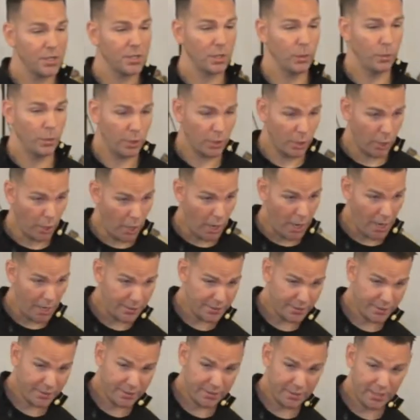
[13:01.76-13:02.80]
it would
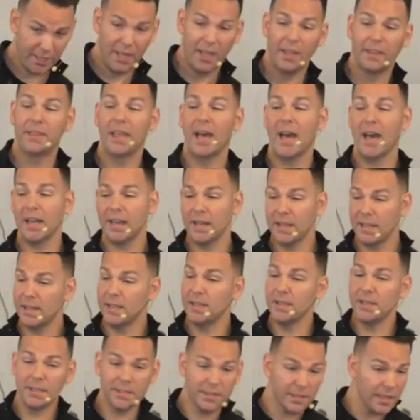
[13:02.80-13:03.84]
cost. That
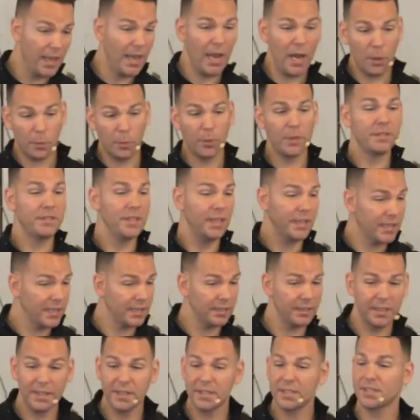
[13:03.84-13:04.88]
is a
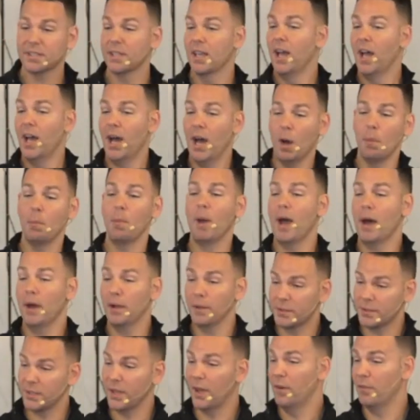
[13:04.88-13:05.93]
ridiculous
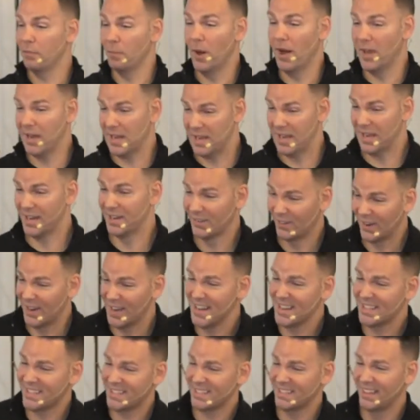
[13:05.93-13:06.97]
amount of money,
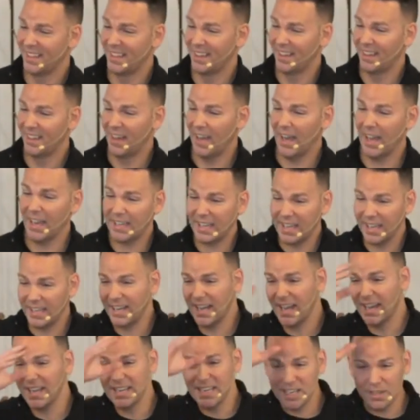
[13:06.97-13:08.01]
right? I
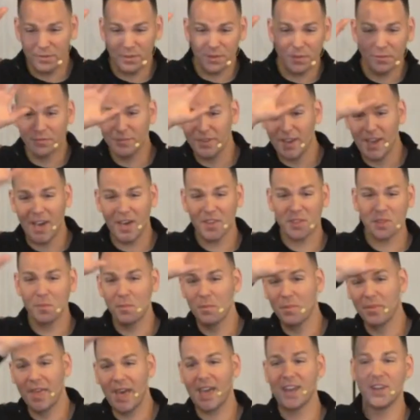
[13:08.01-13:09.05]
cannot even
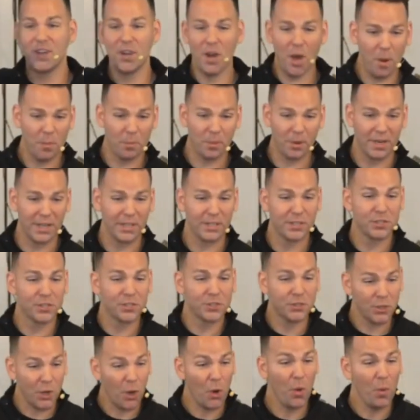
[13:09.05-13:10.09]
fathom that number. It's
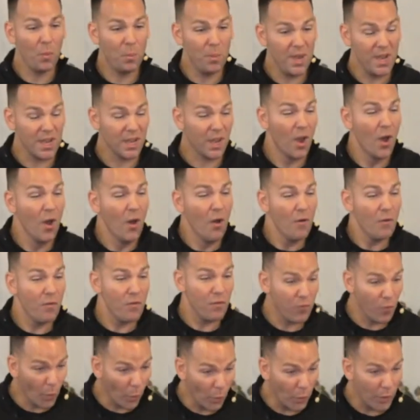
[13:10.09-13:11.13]
so big.
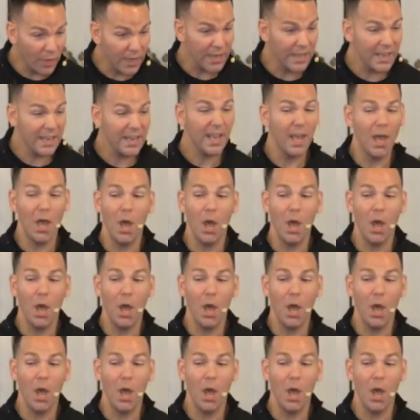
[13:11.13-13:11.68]
$40